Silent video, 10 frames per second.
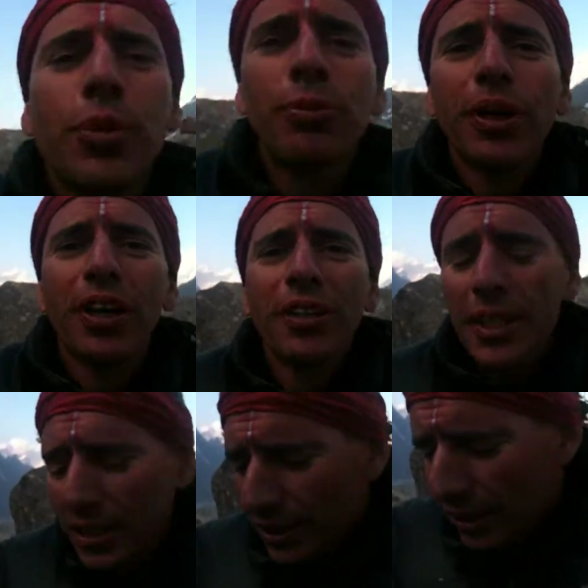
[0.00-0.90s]
prepared.
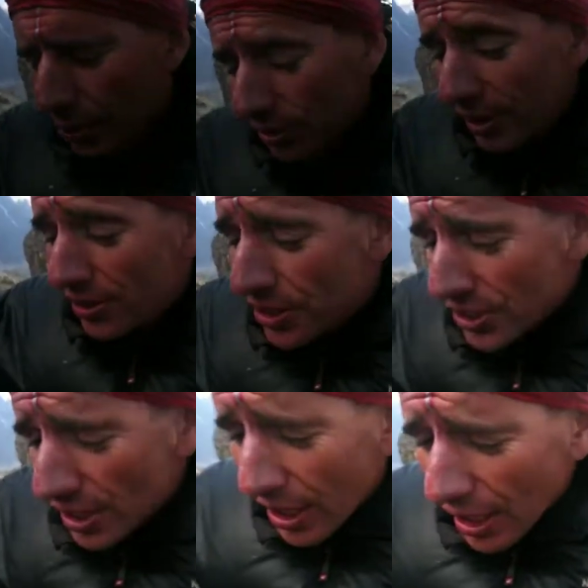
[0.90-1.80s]
It
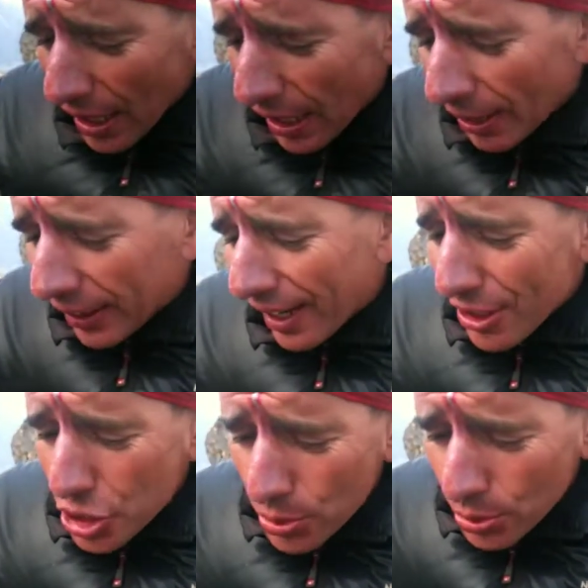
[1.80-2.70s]
contains uh,
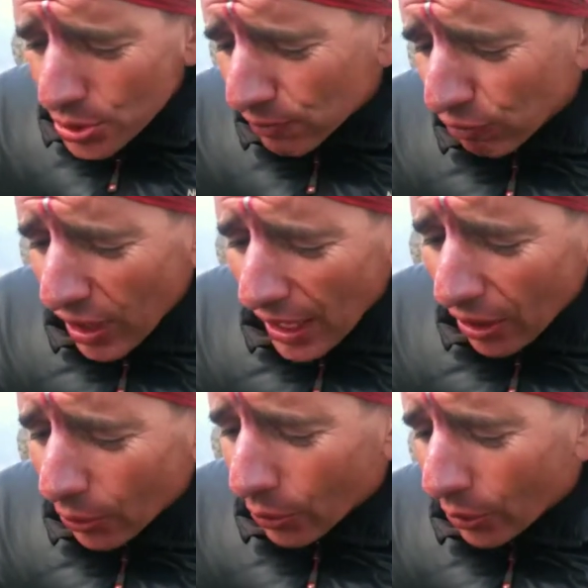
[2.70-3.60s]
cashews,
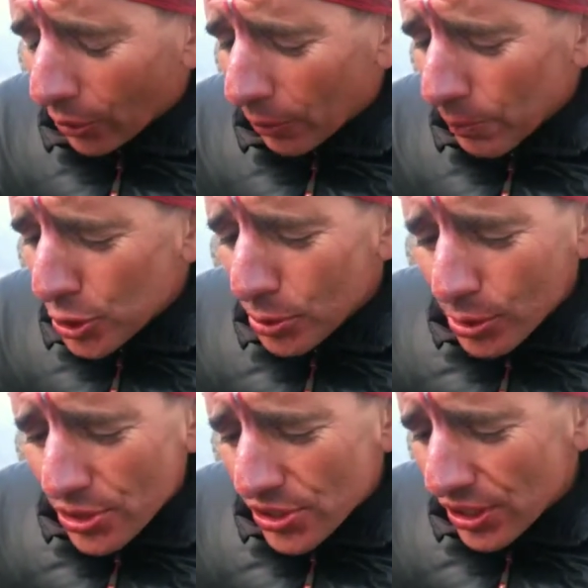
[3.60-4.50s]
flour,
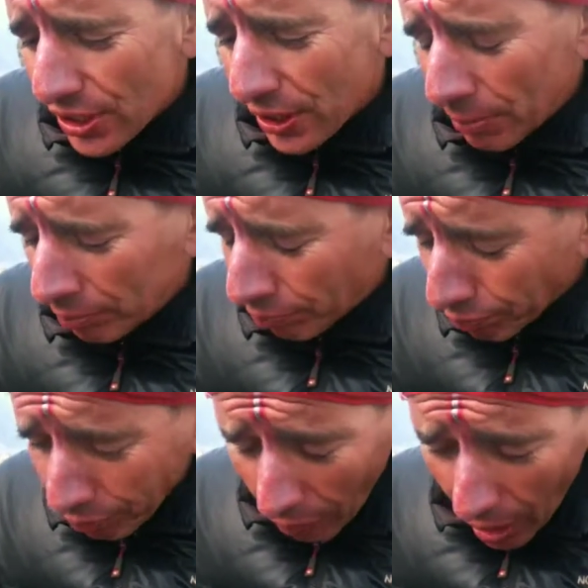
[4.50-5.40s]
tulsi,
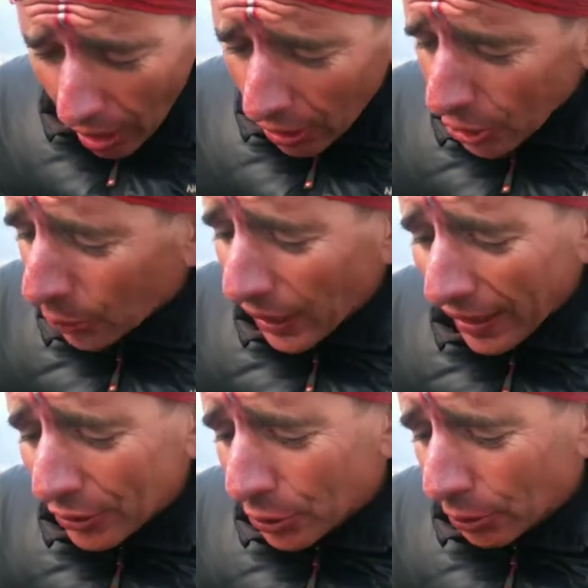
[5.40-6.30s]
uh,
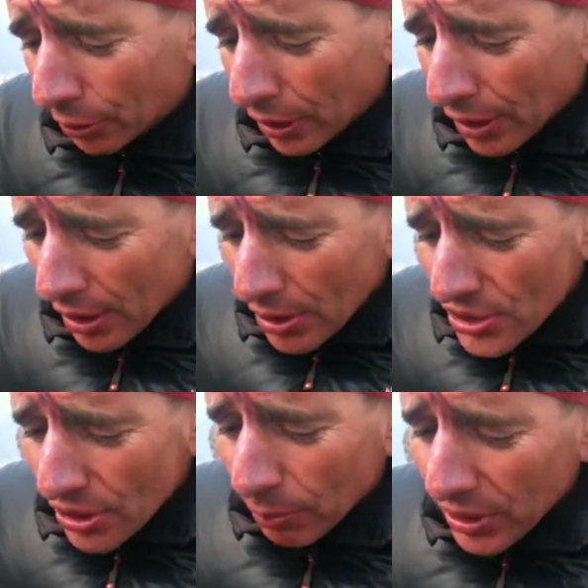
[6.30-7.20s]
coriander,
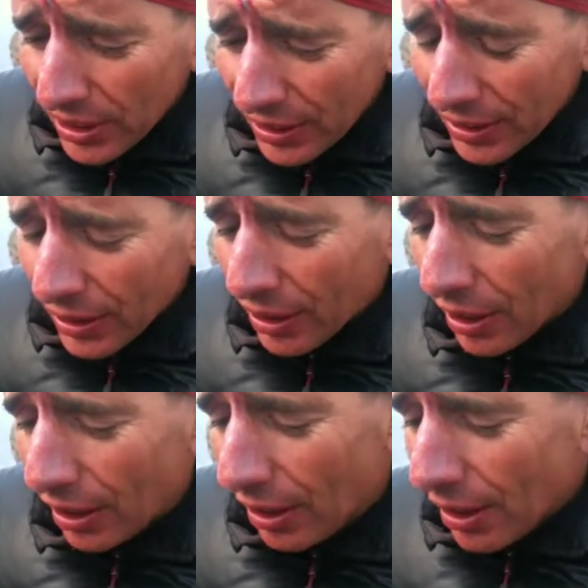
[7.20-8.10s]
some ghee,
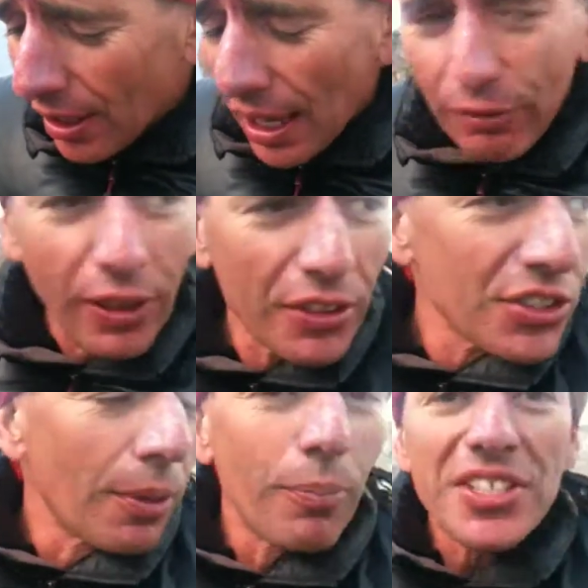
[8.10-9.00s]
I found
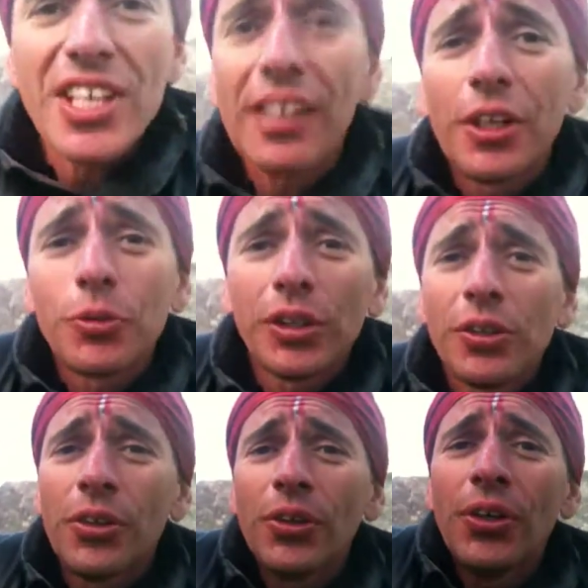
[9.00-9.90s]
some masala in
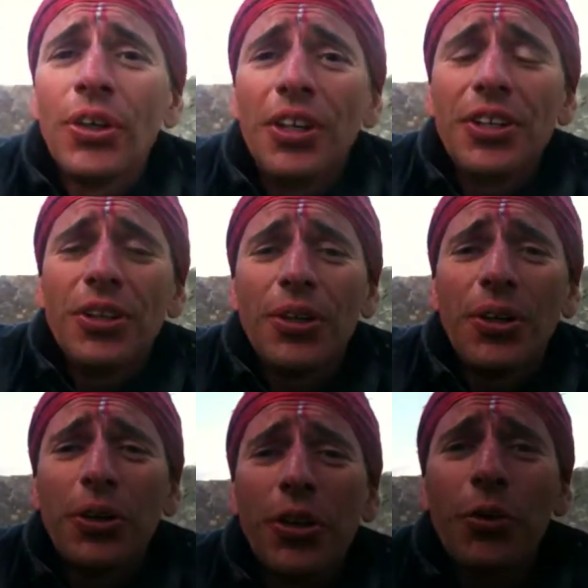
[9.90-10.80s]
one uh, in the,
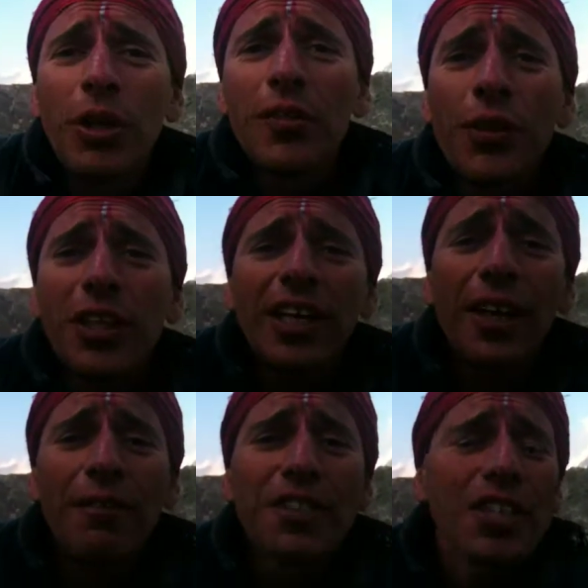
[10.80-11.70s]
another one of the
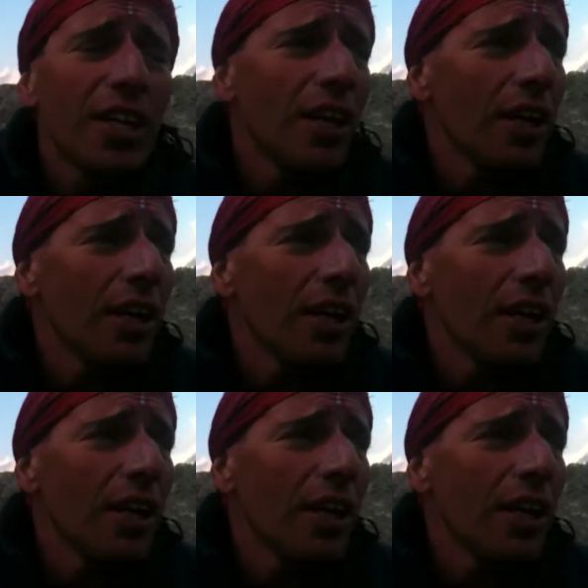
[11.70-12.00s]
caves.